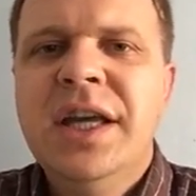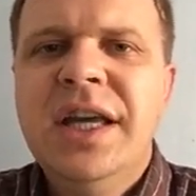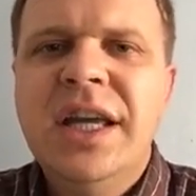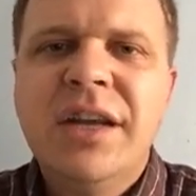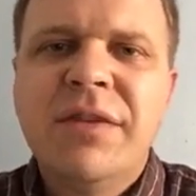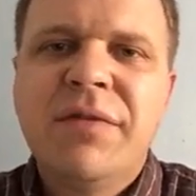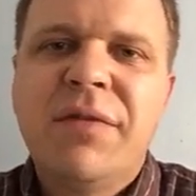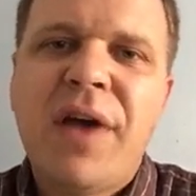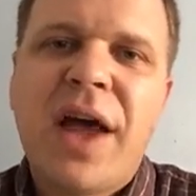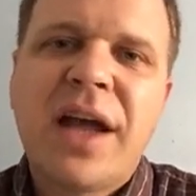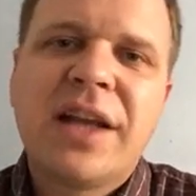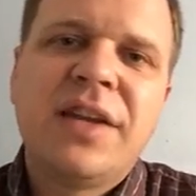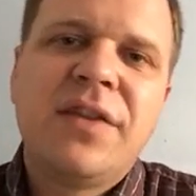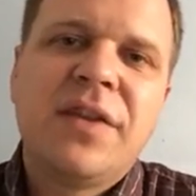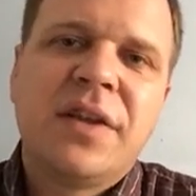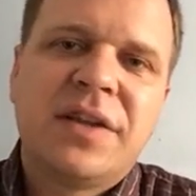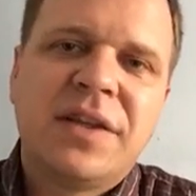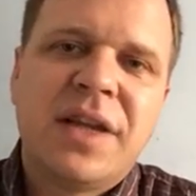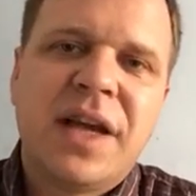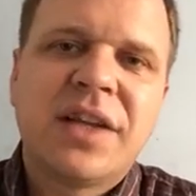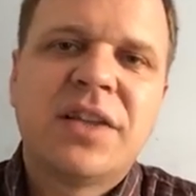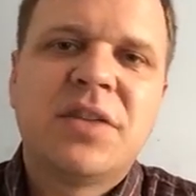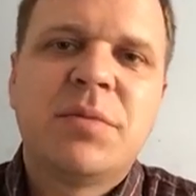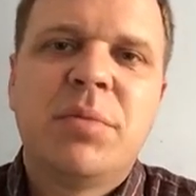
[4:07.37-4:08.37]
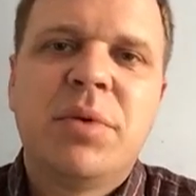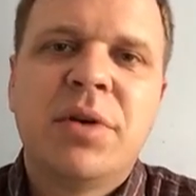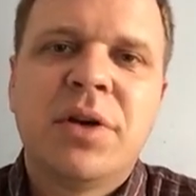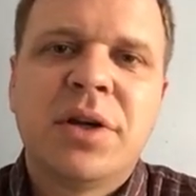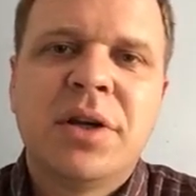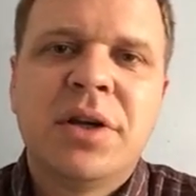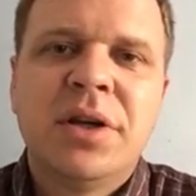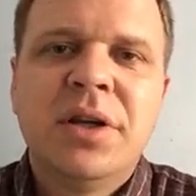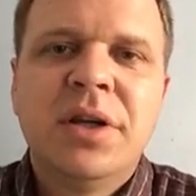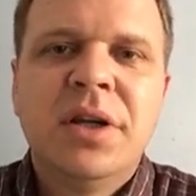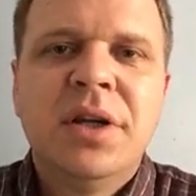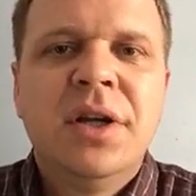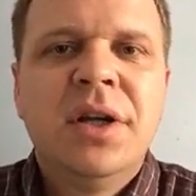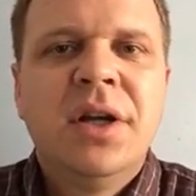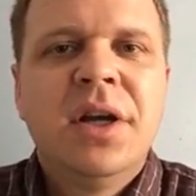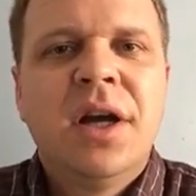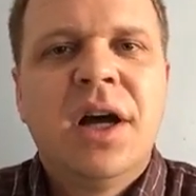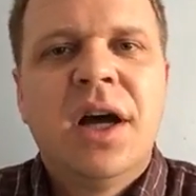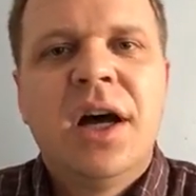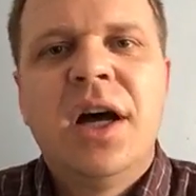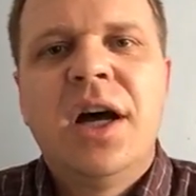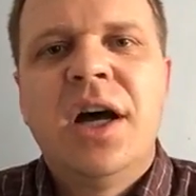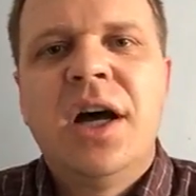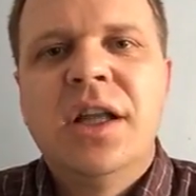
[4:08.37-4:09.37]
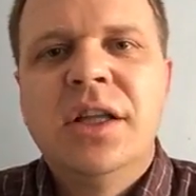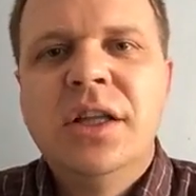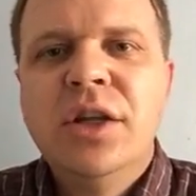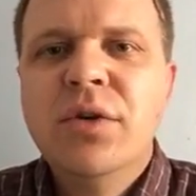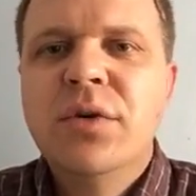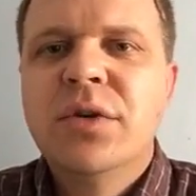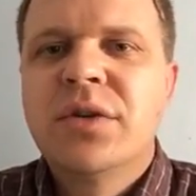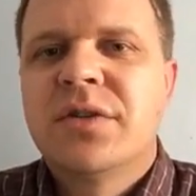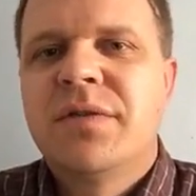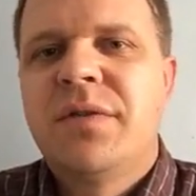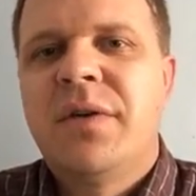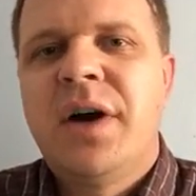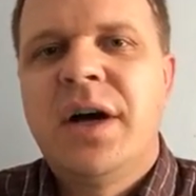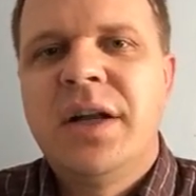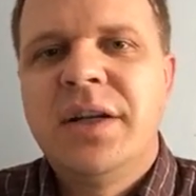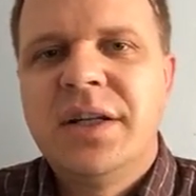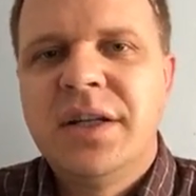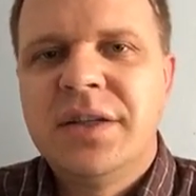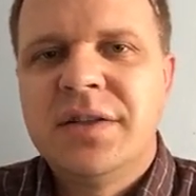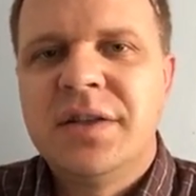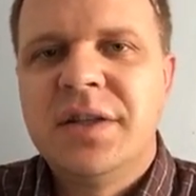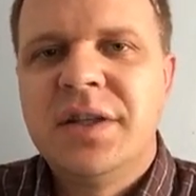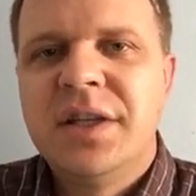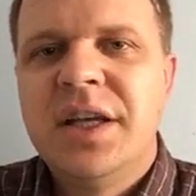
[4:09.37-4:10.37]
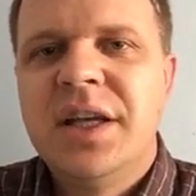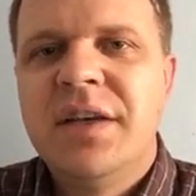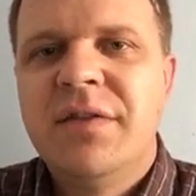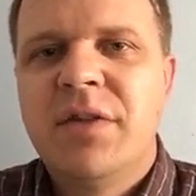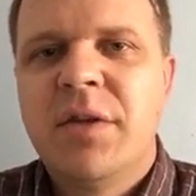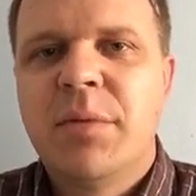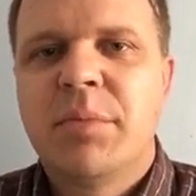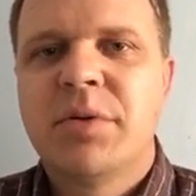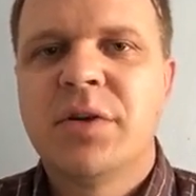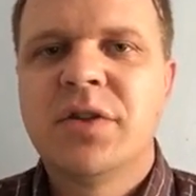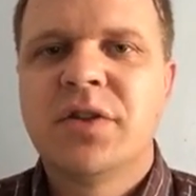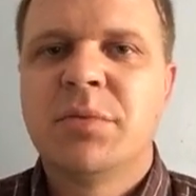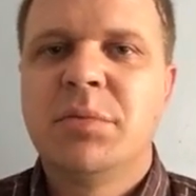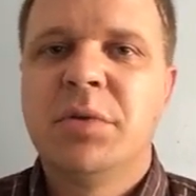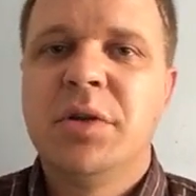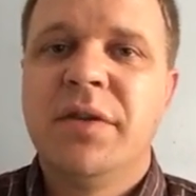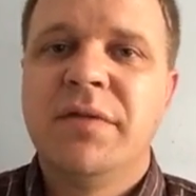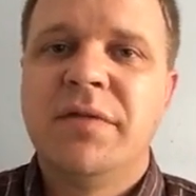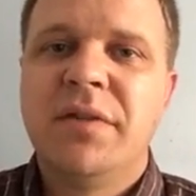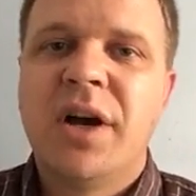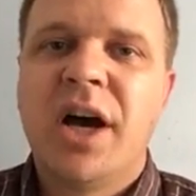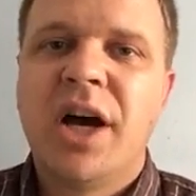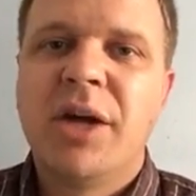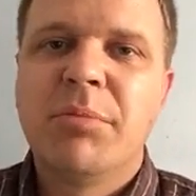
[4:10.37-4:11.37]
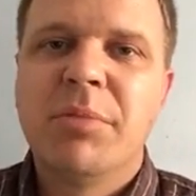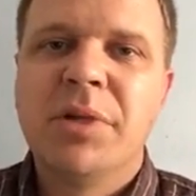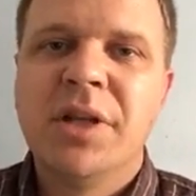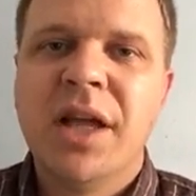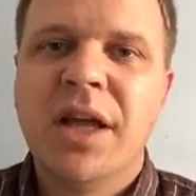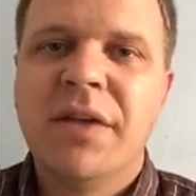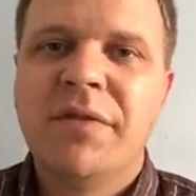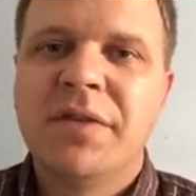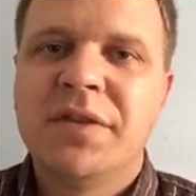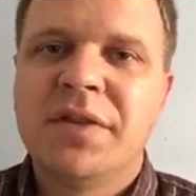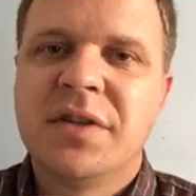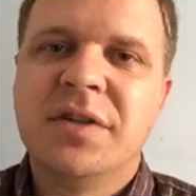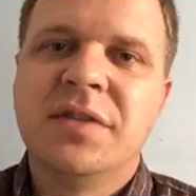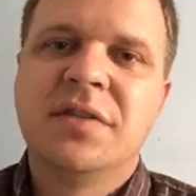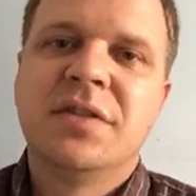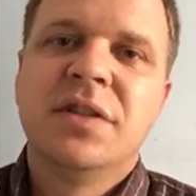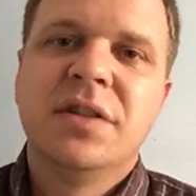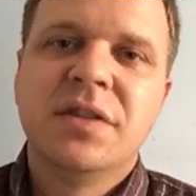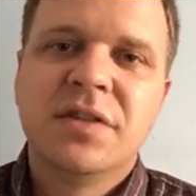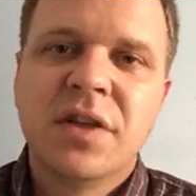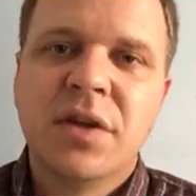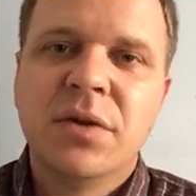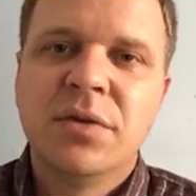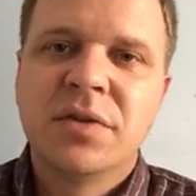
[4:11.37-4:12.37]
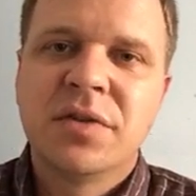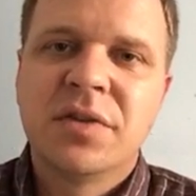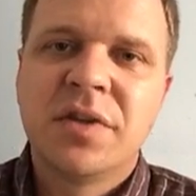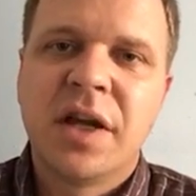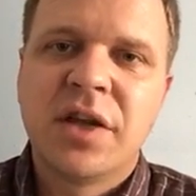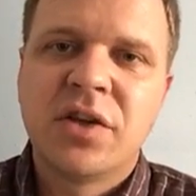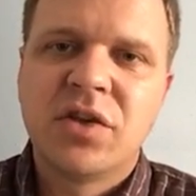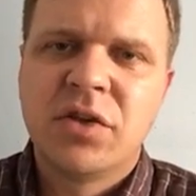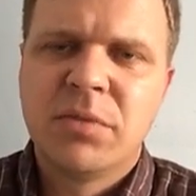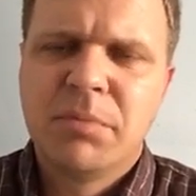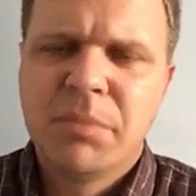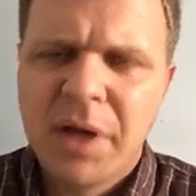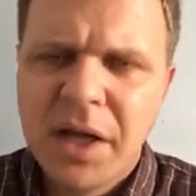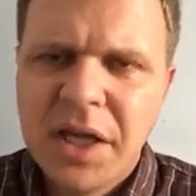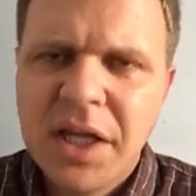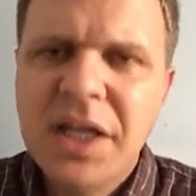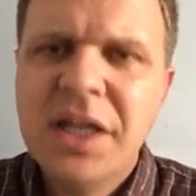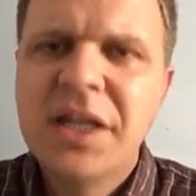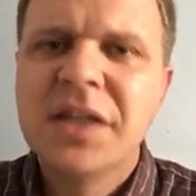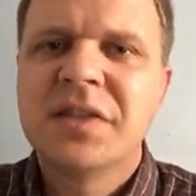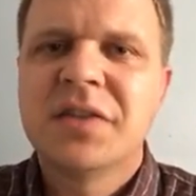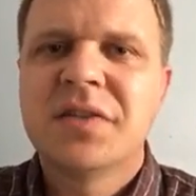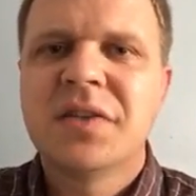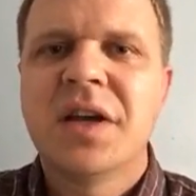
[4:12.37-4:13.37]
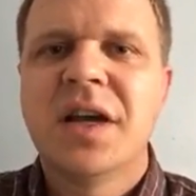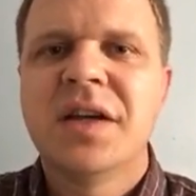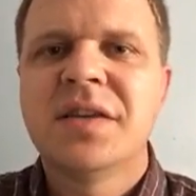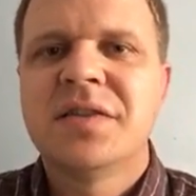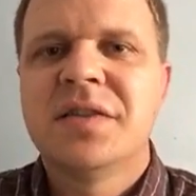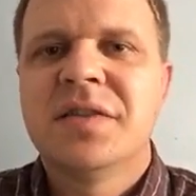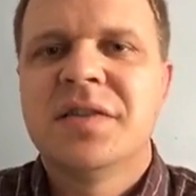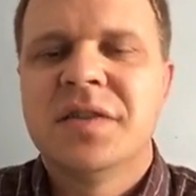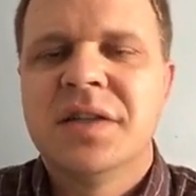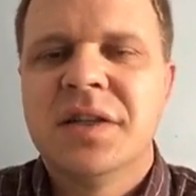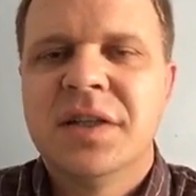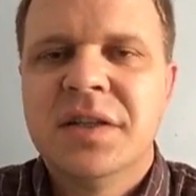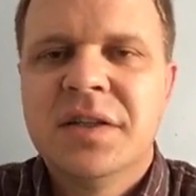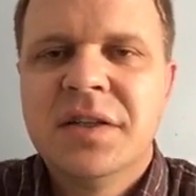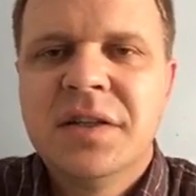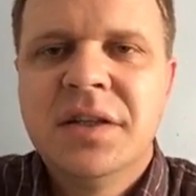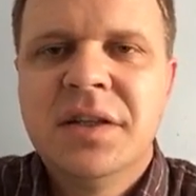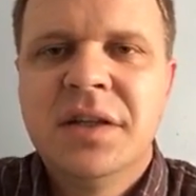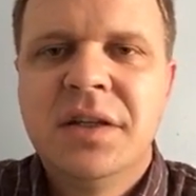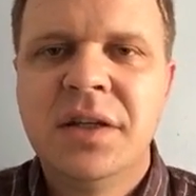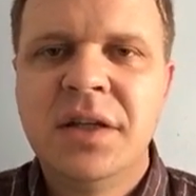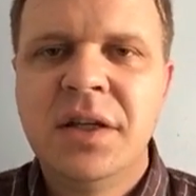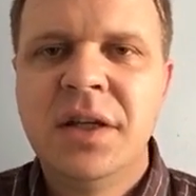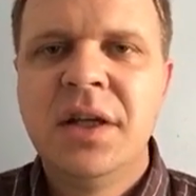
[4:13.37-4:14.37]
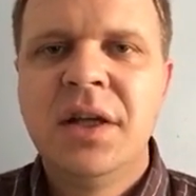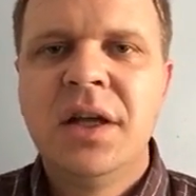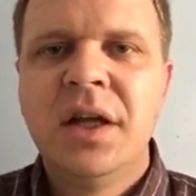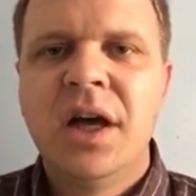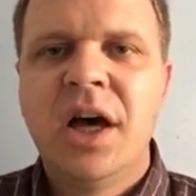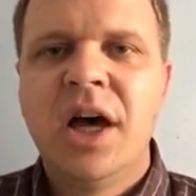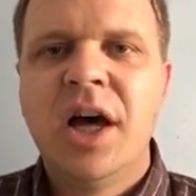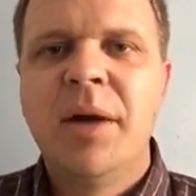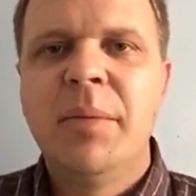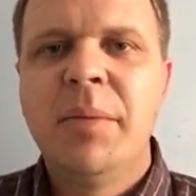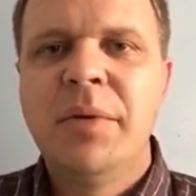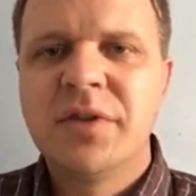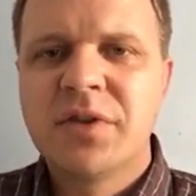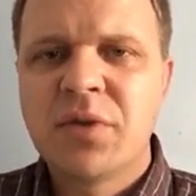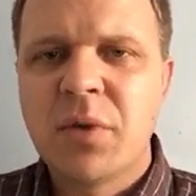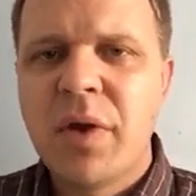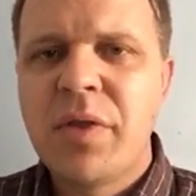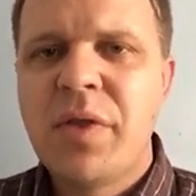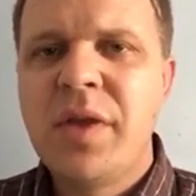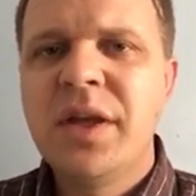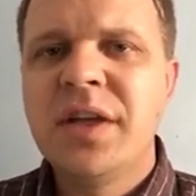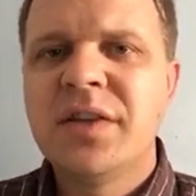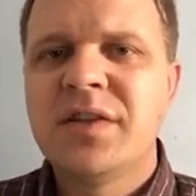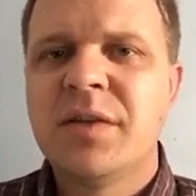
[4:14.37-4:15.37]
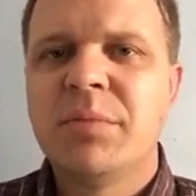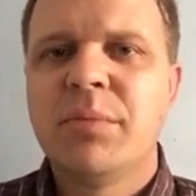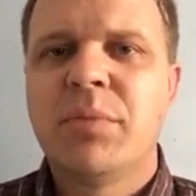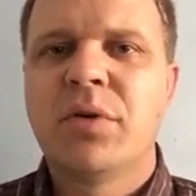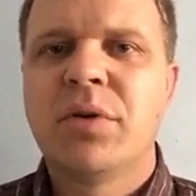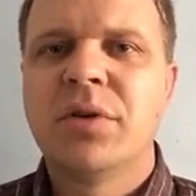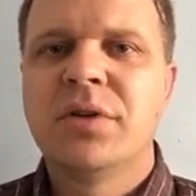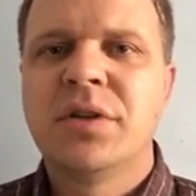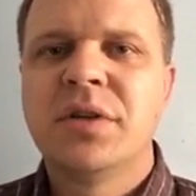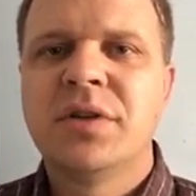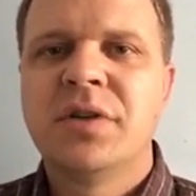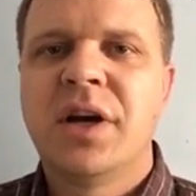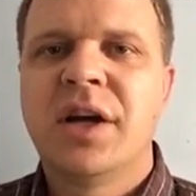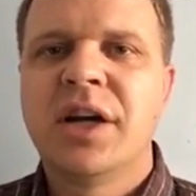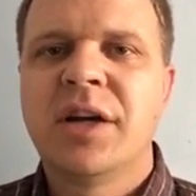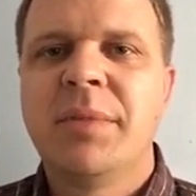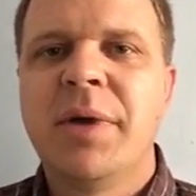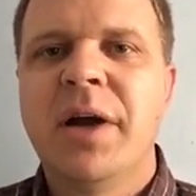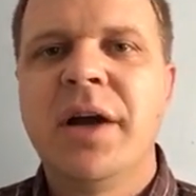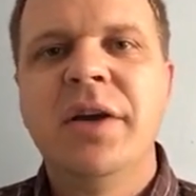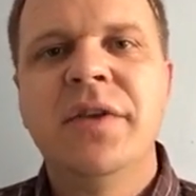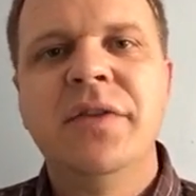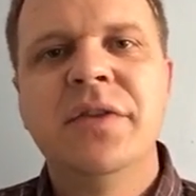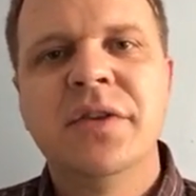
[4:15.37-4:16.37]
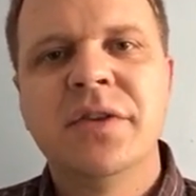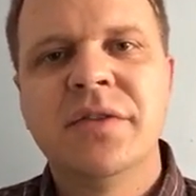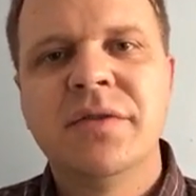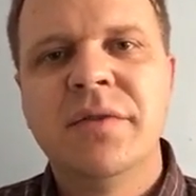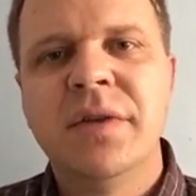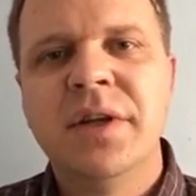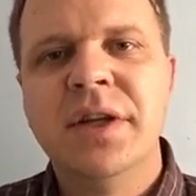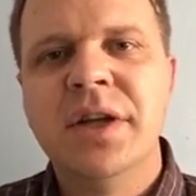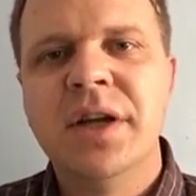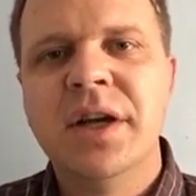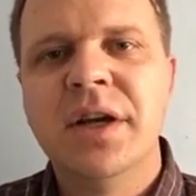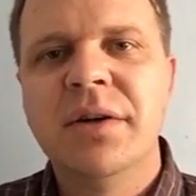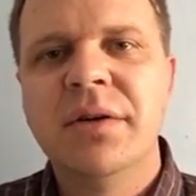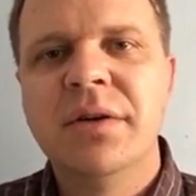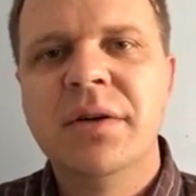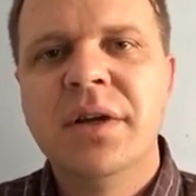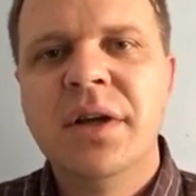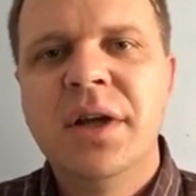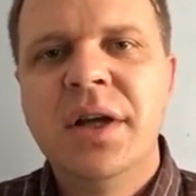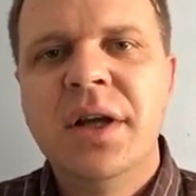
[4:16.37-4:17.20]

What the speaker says: In fact, in the textbook, Lewis Vaughan doesn't give the principle of non-maleficence its own section, but he discusses it. And so I think it's important to talk about in this video.